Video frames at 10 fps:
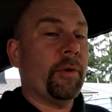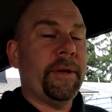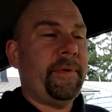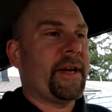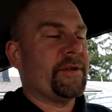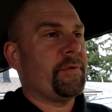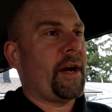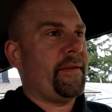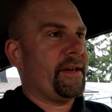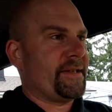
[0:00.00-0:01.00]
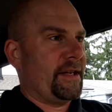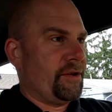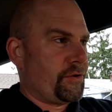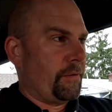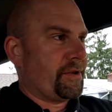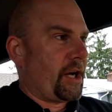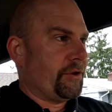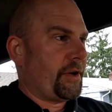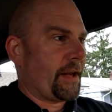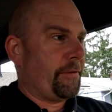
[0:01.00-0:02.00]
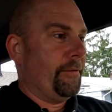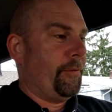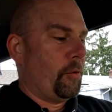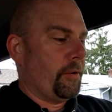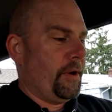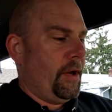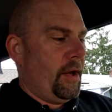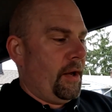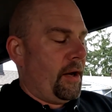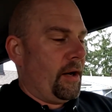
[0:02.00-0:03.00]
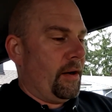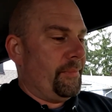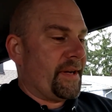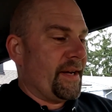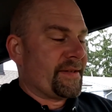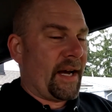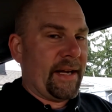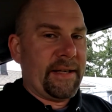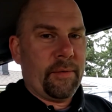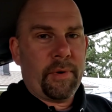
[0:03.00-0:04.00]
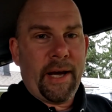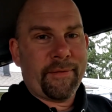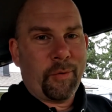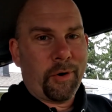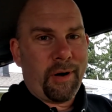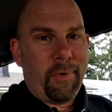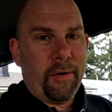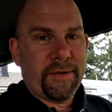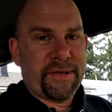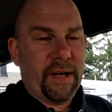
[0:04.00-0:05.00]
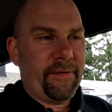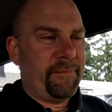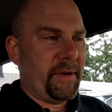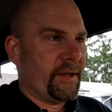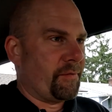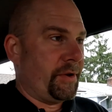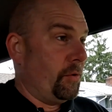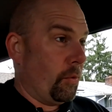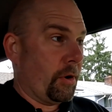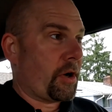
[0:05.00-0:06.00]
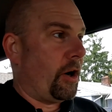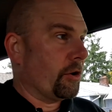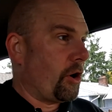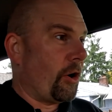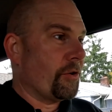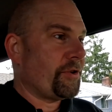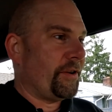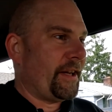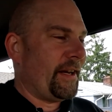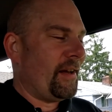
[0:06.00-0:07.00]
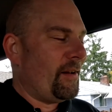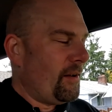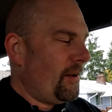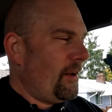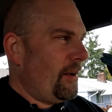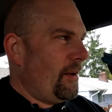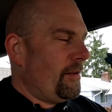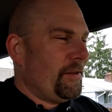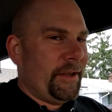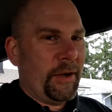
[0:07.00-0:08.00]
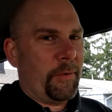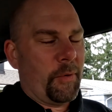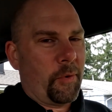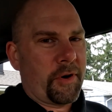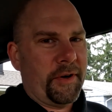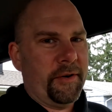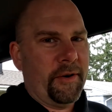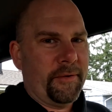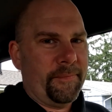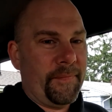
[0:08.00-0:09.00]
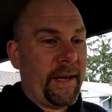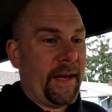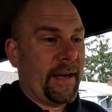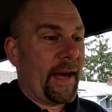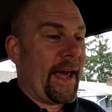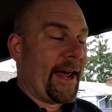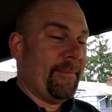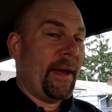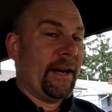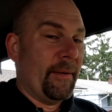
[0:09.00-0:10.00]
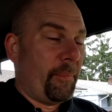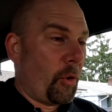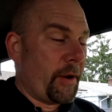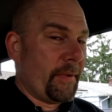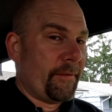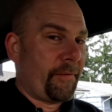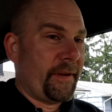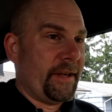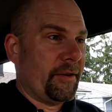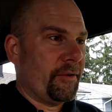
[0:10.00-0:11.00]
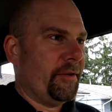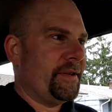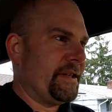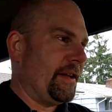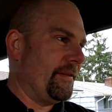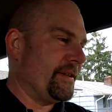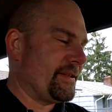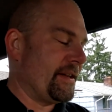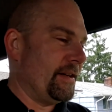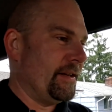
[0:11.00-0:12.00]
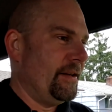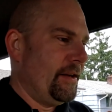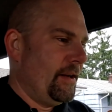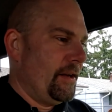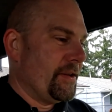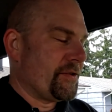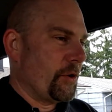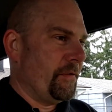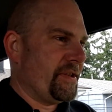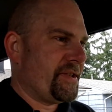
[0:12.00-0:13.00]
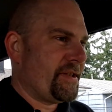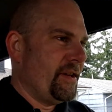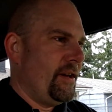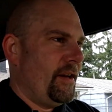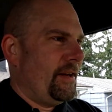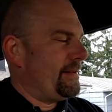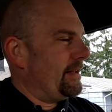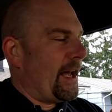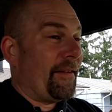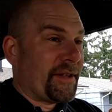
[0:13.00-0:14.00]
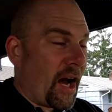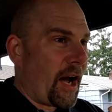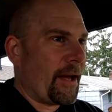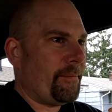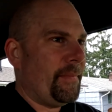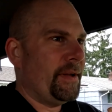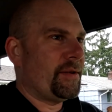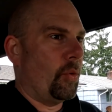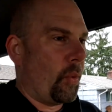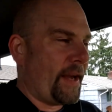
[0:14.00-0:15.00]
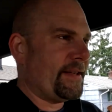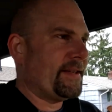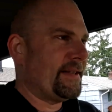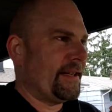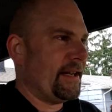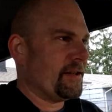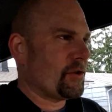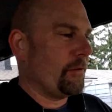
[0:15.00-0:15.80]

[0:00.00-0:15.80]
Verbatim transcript: only because we got the extended service contract through Ford, um, because I didn't want to have to work on my own stuff, because when you work on cars all day, you don't want to work on your own. And I hadn't made an appointment for the dealer to get this uh, serviced, didn't have time to wait to get it